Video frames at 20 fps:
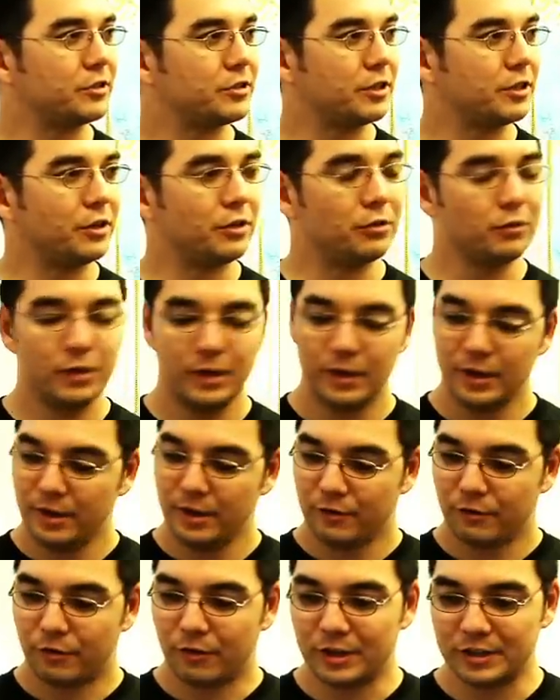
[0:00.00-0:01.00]
So
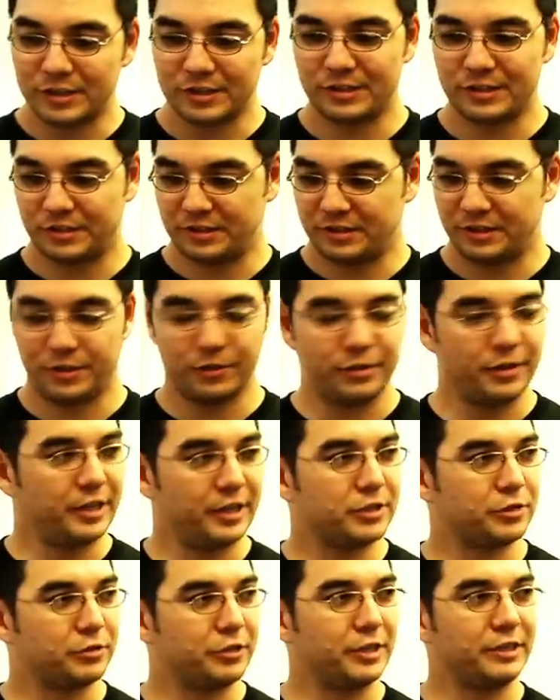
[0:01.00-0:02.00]
for us here
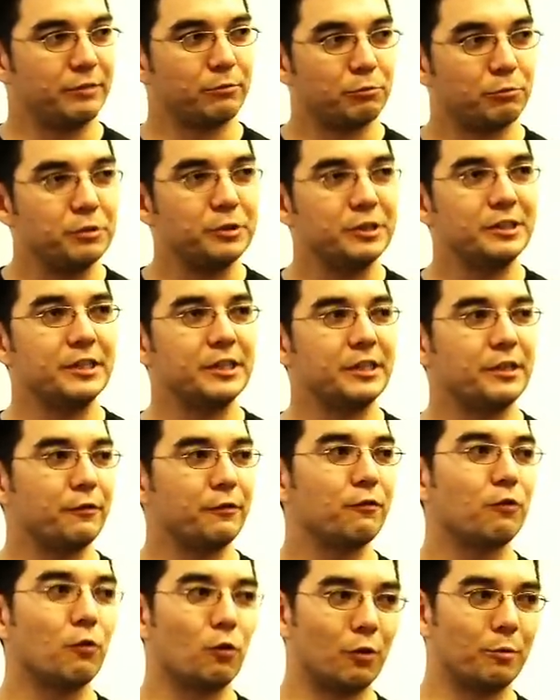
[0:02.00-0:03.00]
at HRE, really
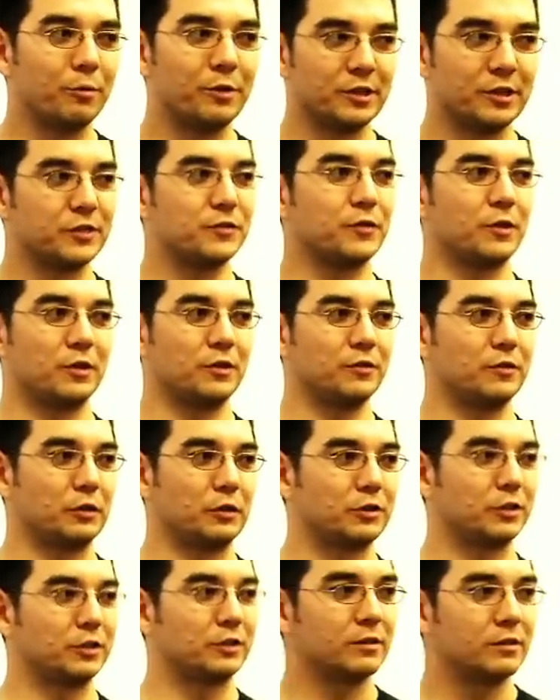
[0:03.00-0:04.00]
form does follow
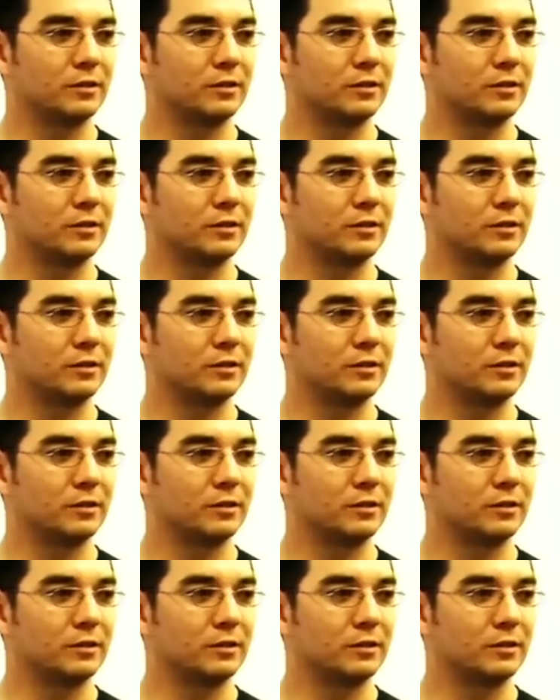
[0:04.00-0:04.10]
function.